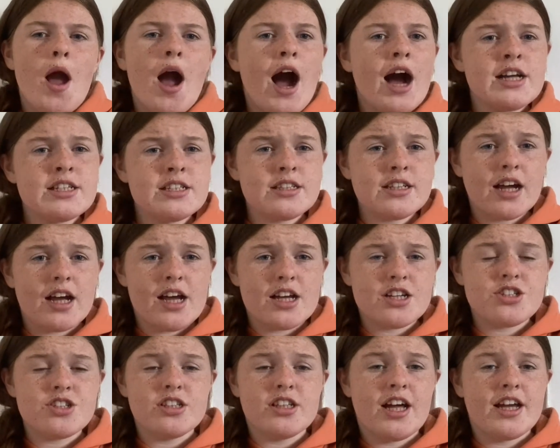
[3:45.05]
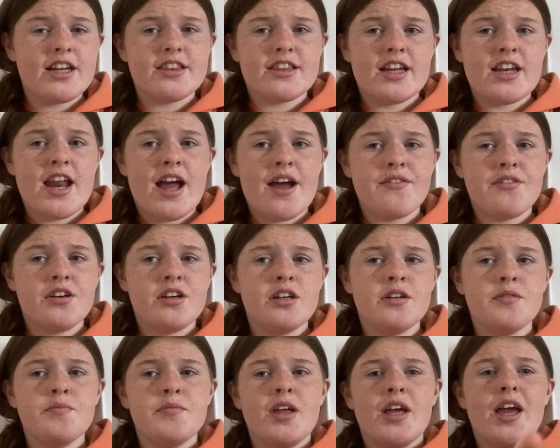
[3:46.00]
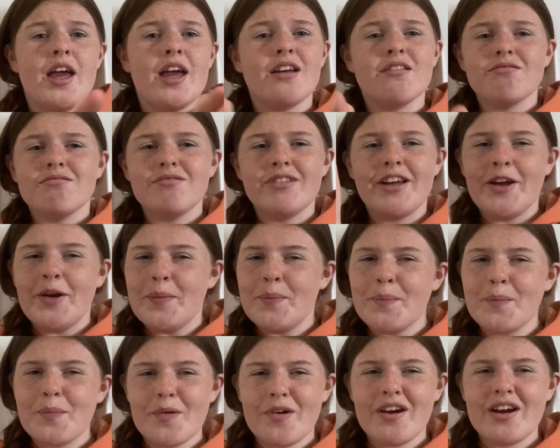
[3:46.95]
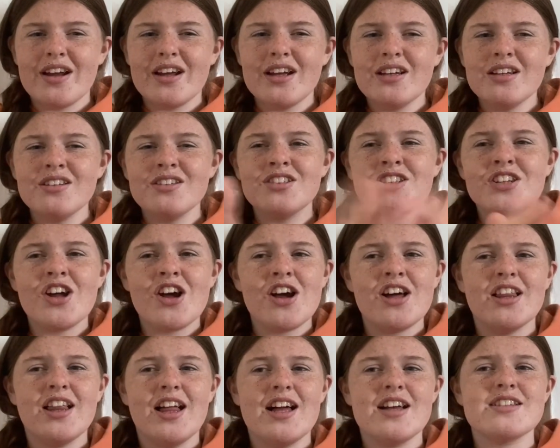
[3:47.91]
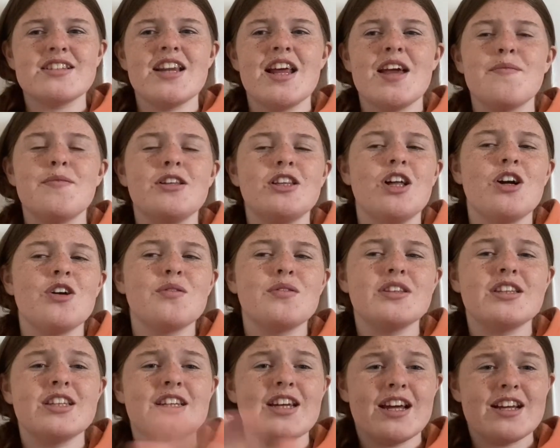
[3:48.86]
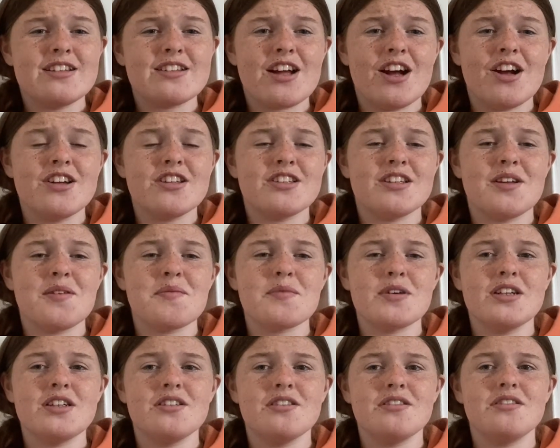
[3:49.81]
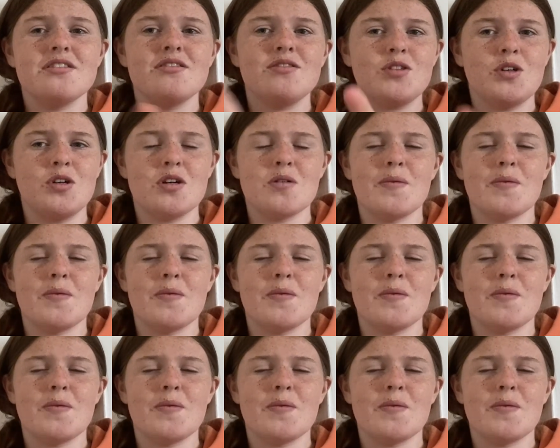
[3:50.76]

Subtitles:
I don't actually, like, they never embraced her last name along with the next character I'm gonna talk